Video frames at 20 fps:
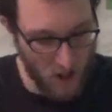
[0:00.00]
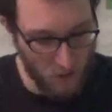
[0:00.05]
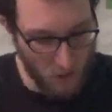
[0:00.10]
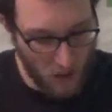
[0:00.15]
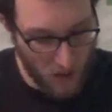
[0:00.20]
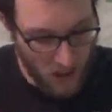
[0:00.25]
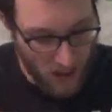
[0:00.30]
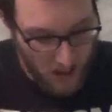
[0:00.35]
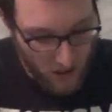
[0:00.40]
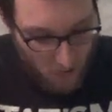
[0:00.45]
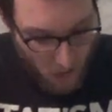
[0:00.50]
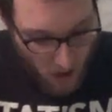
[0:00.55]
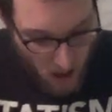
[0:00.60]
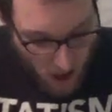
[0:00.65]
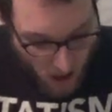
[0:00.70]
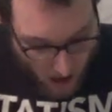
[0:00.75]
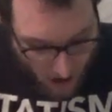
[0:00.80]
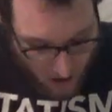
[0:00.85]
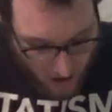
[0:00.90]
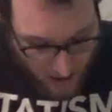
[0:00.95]
We're,
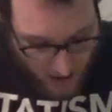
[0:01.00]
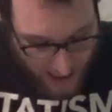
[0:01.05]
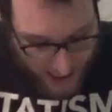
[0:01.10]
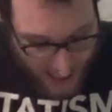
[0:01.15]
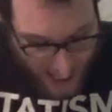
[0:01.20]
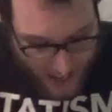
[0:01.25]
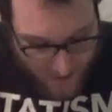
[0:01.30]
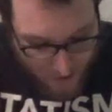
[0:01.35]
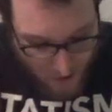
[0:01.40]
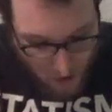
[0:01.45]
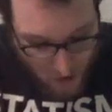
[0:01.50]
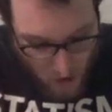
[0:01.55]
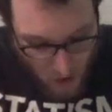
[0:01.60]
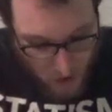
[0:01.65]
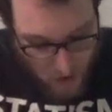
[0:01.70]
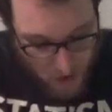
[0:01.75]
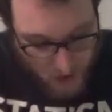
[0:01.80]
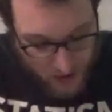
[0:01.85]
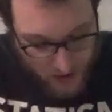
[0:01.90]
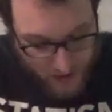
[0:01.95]
we're hurtling ever
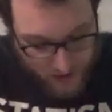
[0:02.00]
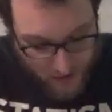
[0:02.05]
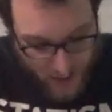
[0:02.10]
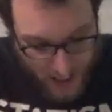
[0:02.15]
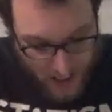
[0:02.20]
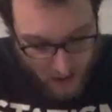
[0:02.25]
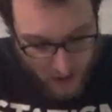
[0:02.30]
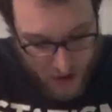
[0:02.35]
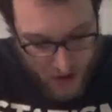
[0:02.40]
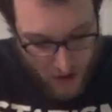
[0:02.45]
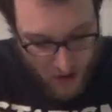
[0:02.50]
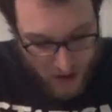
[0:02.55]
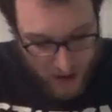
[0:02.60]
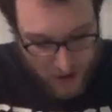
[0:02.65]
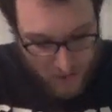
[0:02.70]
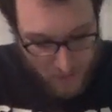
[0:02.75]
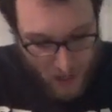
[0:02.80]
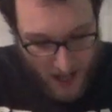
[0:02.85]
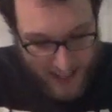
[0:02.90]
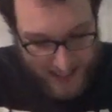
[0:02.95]
closer to the final
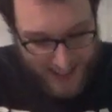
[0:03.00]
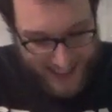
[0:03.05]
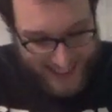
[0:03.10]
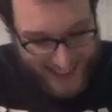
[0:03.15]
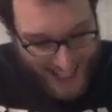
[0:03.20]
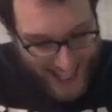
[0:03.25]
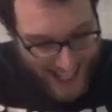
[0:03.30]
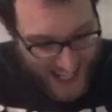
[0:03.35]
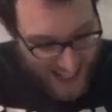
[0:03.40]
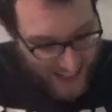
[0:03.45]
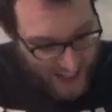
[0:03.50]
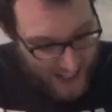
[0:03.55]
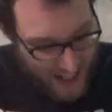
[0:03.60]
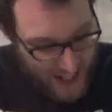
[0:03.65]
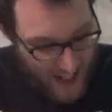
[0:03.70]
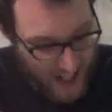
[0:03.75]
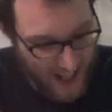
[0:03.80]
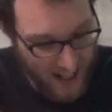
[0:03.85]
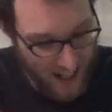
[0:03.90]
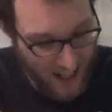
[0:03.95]
choice by the day.
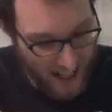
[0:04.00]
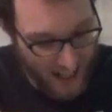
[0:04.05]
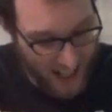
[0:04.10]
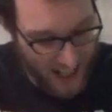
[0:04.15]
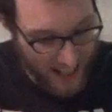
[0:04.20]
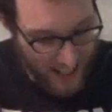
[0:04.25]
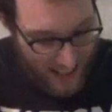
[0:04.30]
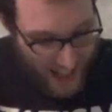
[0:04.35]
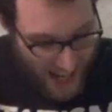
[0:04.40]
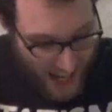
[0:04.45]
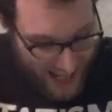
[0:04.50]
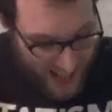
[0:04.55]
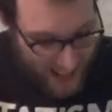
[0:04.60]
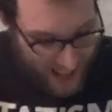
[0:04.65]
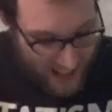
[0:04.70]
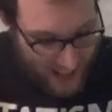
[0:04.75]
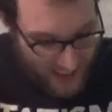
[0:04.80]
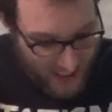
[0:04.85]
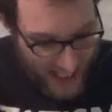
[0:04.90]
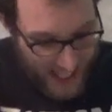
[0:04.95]
And at
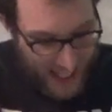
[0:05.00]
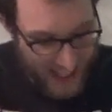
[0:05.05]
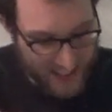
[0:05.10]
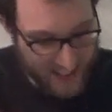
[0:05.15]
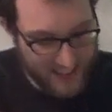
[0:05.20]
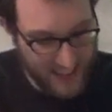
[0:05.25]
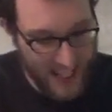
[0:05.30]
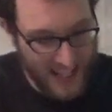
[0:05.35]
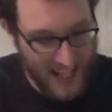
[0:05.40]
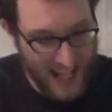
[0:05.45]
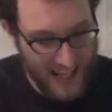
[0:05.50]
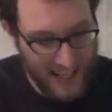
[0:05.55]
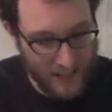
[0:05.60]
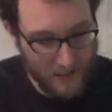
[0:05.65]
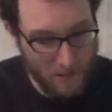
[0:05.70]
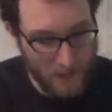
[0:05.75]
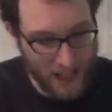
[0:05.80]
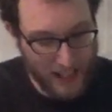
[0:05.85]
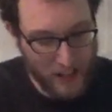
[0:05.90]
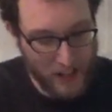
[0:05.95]
a glance at
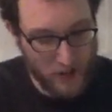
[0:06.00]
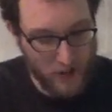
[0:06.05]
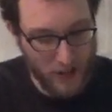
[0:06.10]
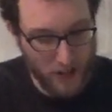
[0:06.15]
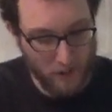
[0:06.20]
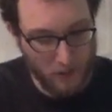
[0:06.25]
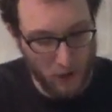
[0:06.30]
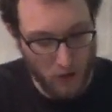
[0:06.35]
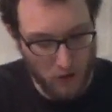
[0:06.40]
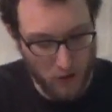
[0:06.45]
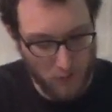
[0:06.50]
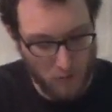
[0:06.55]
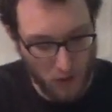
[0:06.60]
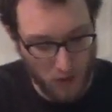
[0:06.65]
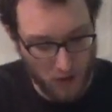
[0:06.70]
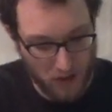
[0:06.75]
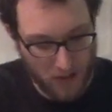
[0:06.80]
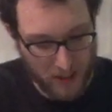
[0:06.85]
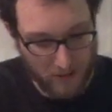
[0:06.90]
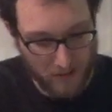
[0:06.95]
any mainstream news
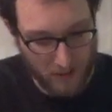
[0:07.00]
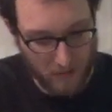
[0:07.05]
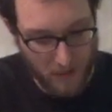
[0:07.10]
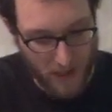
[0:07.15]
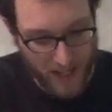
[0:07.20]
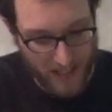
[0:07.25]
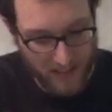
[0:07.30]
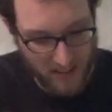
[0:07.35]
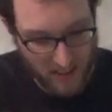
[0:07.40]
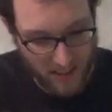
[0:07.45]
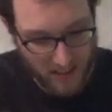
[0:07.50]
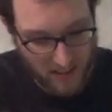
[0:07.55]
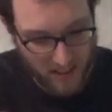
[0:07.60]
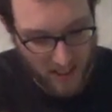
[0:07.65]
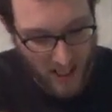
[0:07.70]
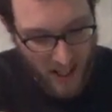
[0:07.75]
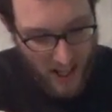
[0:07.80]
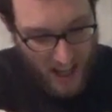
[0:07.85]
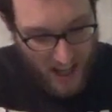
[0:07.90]
bulletin reminds us.